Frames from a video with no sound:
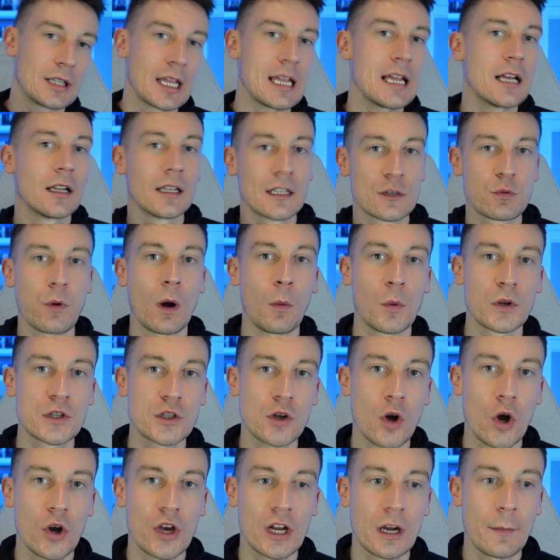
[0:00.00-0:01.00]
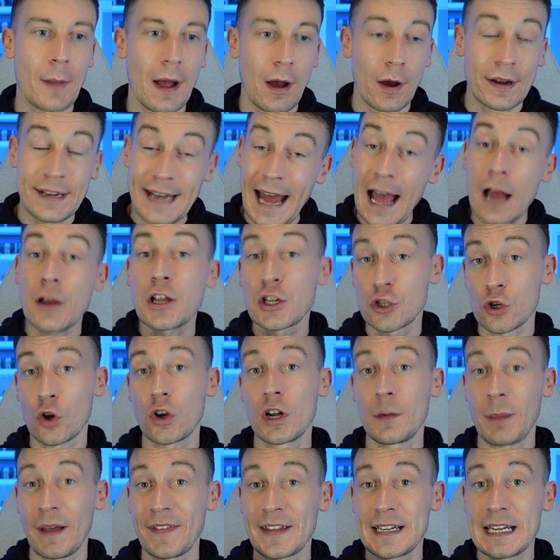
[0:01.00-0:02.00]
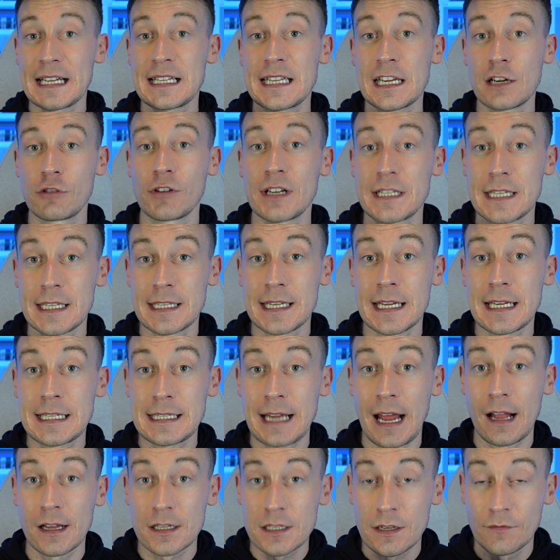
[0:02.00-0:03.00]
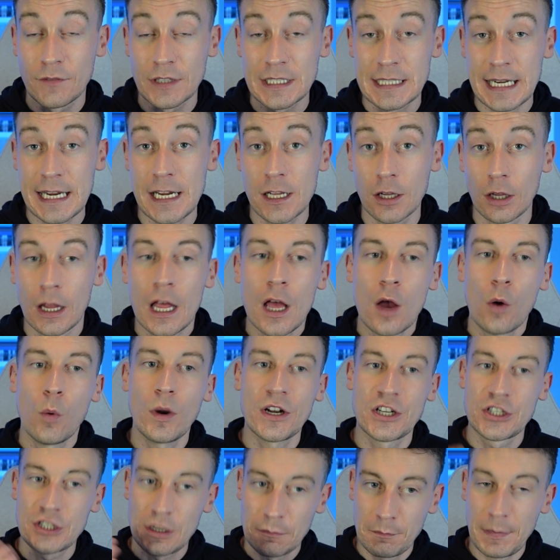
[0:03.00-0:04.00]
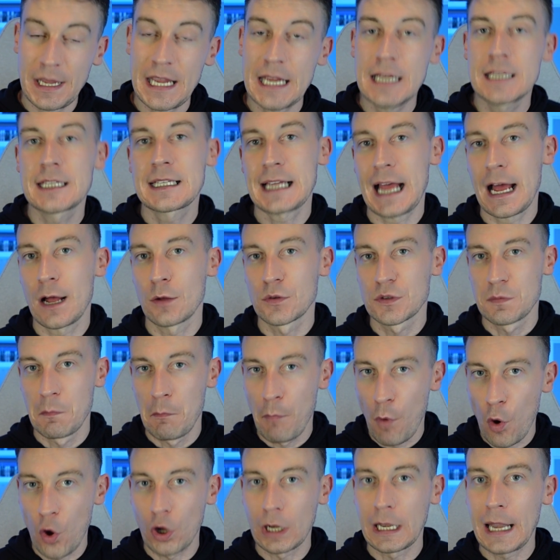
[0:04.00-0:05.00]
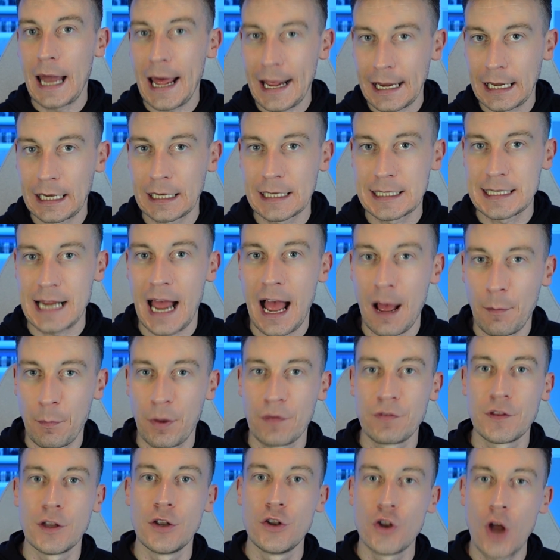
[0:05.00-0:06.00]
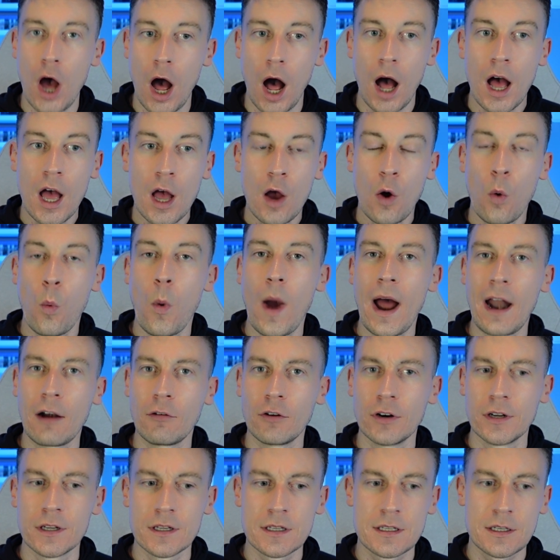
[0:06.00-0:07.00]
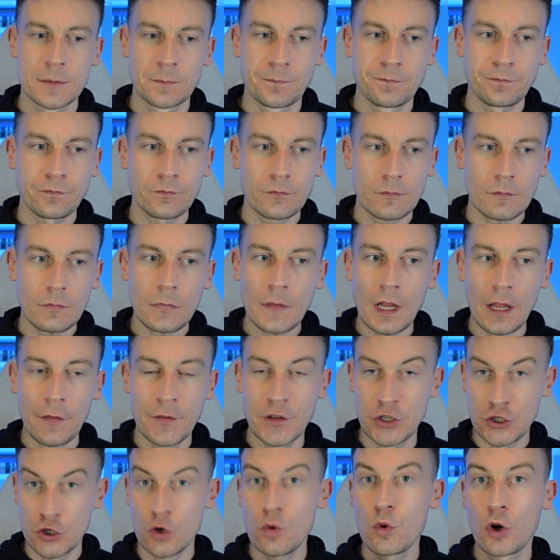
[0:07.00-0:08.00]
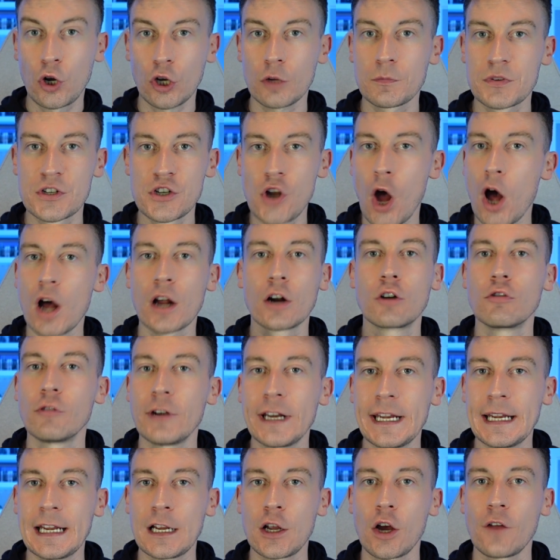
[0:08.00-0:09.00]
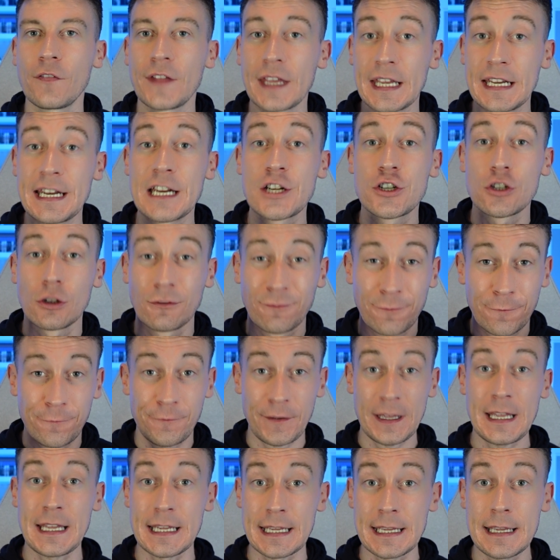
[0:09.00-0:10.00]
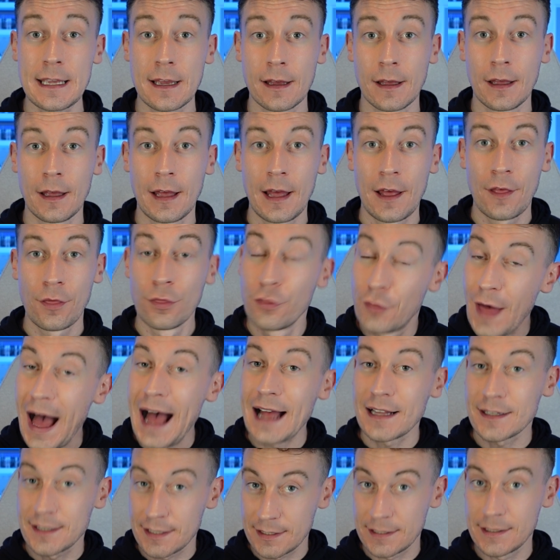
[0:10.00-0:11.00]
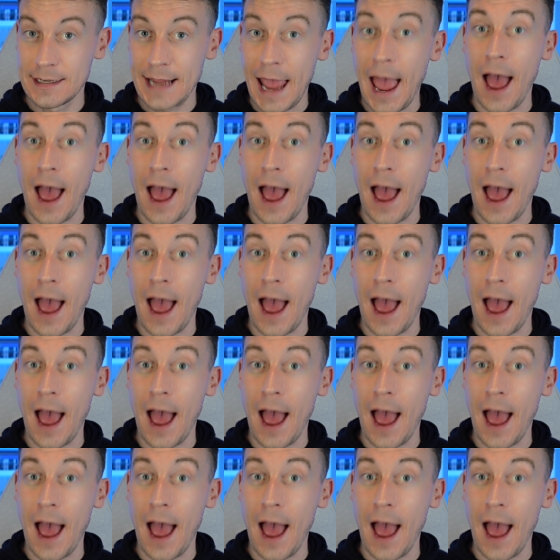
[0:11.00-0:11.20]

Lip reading: deal is what we're talking about. And now you're talking about the nitty-gritty details of a deal, which to me sounds more likely to happen than not, whereas the two clubs not agreeing on the initial fee, that's,